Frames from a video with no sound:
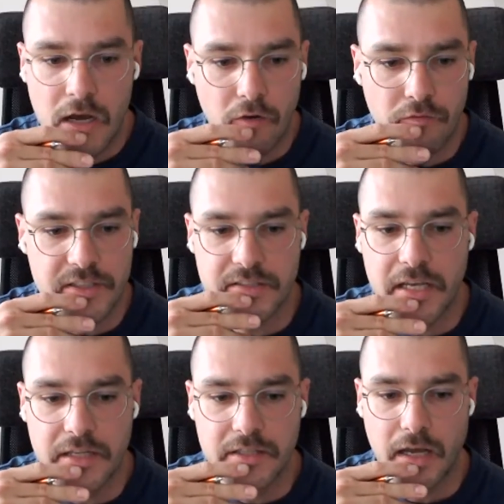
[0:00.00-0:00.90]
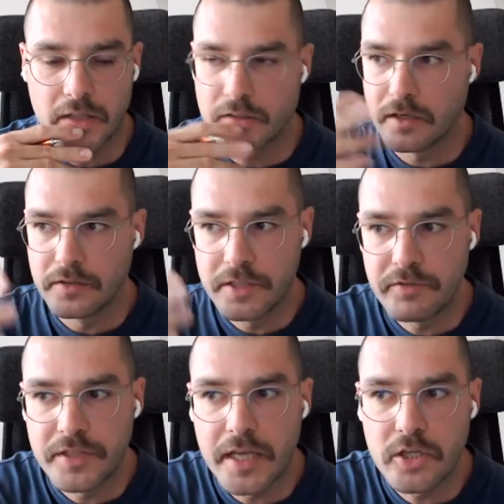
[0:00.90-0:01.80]
We say that
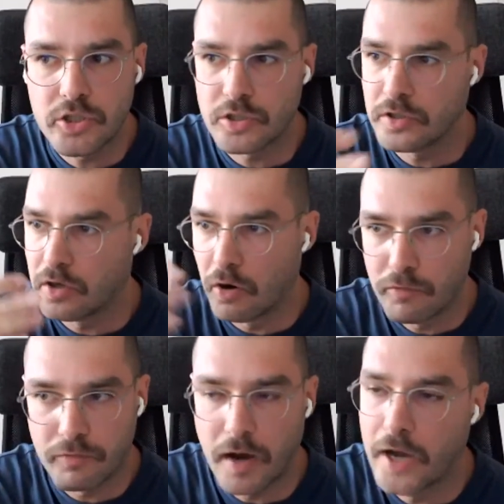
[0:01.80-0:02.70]
divination of,